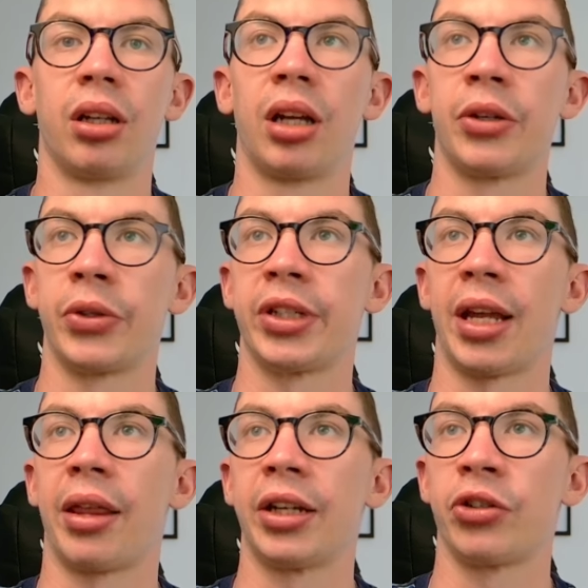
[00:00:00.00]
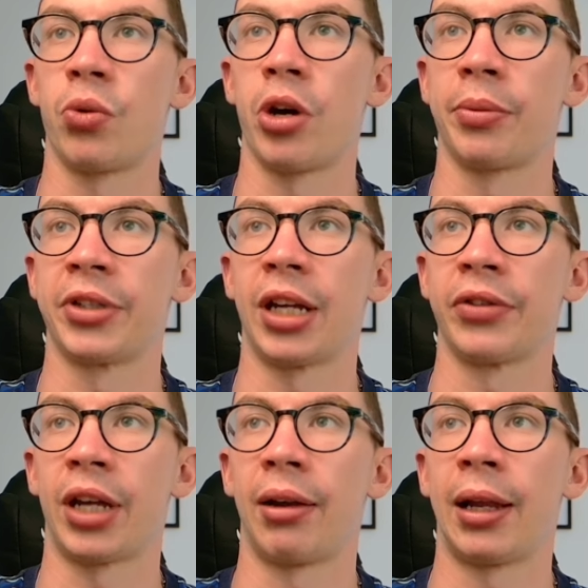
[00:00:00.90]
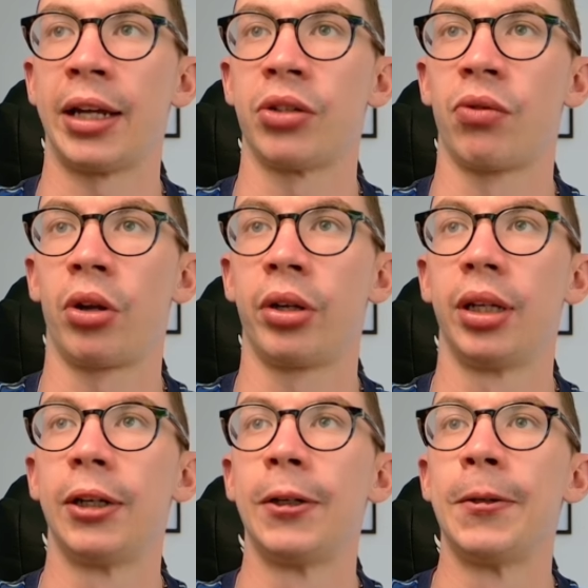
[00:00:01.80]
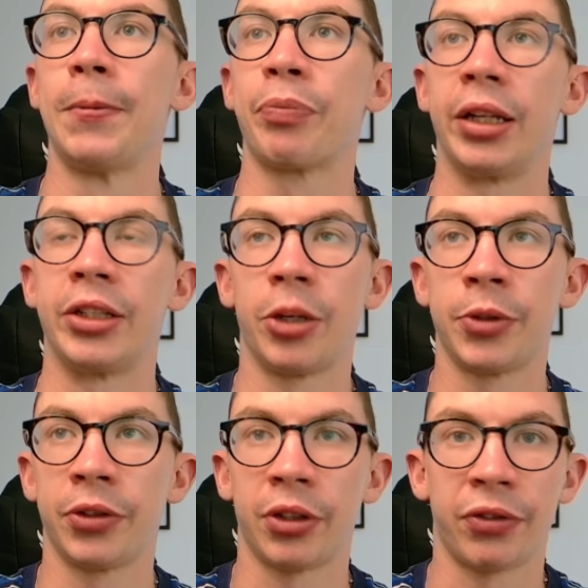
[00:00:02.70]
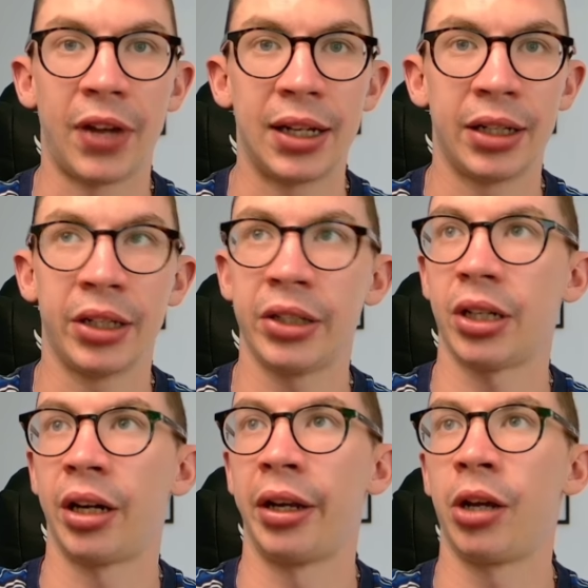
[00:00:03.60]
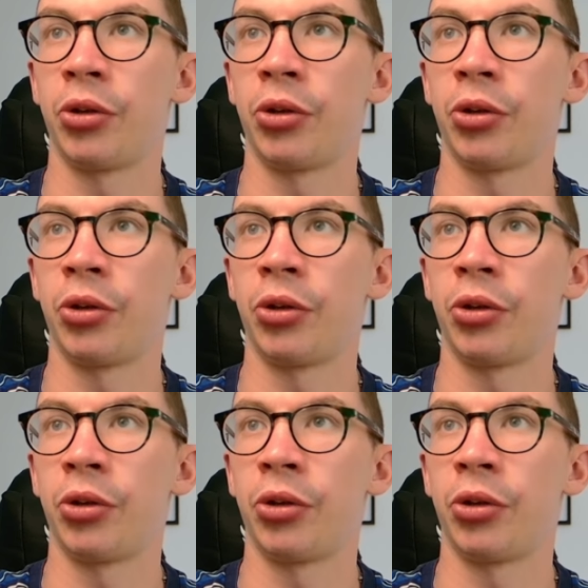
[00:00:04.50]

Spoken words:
As we said, things will work themselves out later on. In terms of defenders, I know